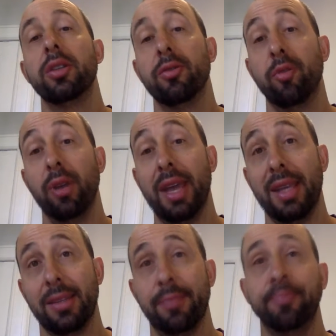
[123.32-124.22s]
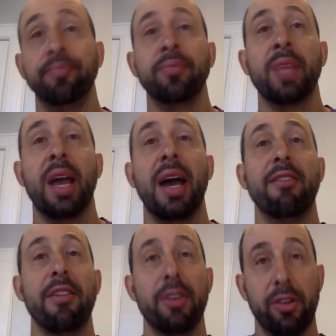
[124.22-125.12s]
to 48.
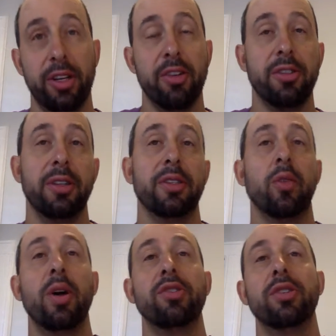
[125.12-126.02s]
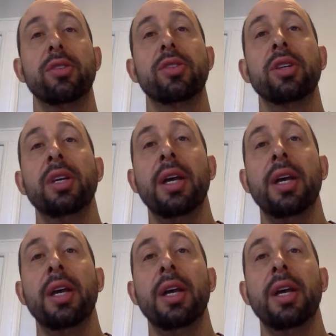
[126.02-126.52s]
And then here's the list of questions.